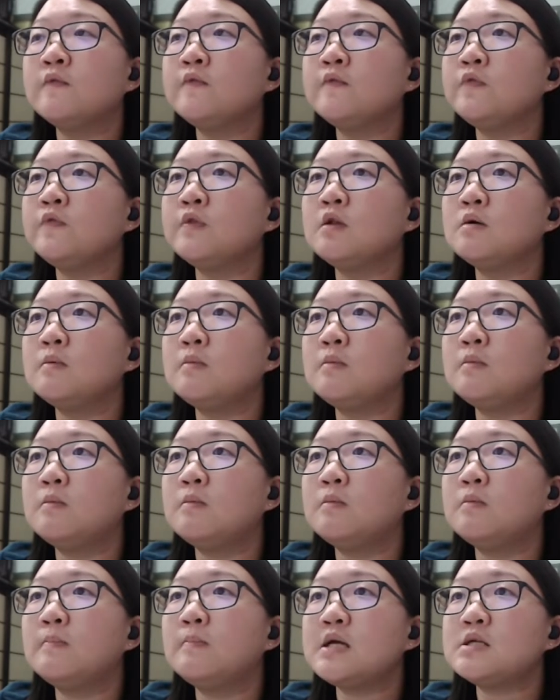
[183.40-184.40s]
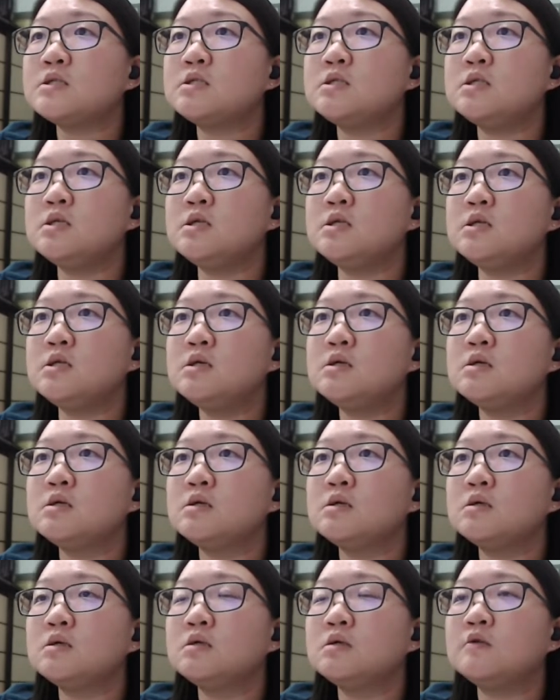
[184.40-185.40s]
Part C,
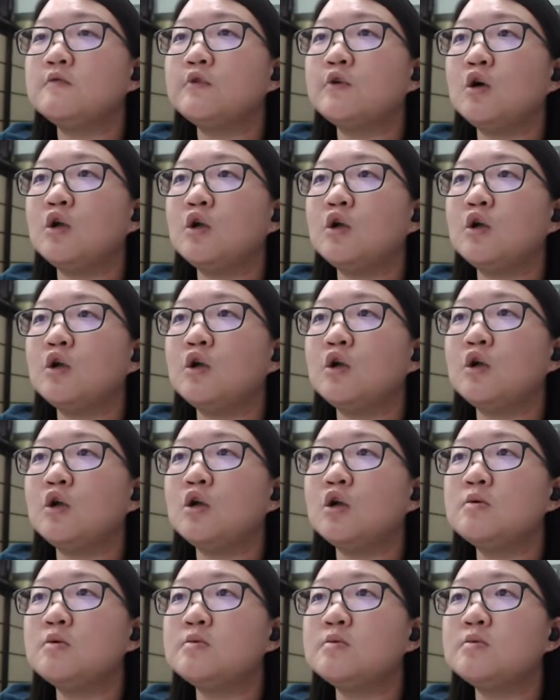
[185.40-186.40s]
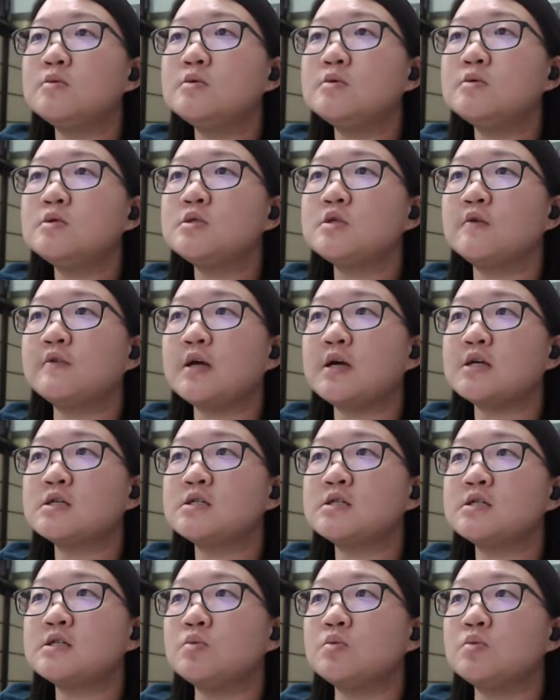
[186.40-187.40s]
volumes of gases, we will use gas
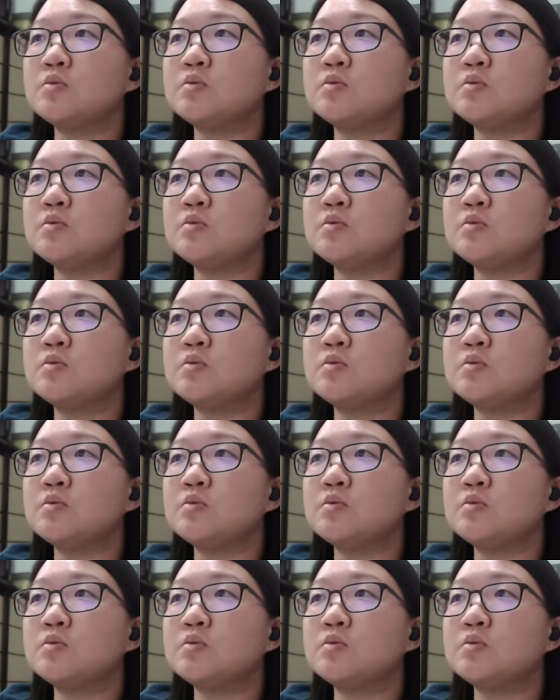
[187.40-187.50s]
syringe.